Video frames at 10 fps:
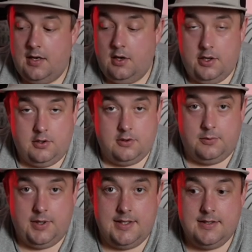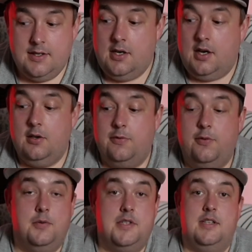like always. I look
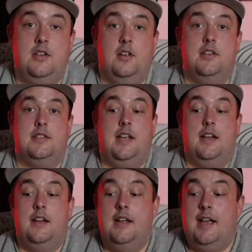forward to seeing you guys there.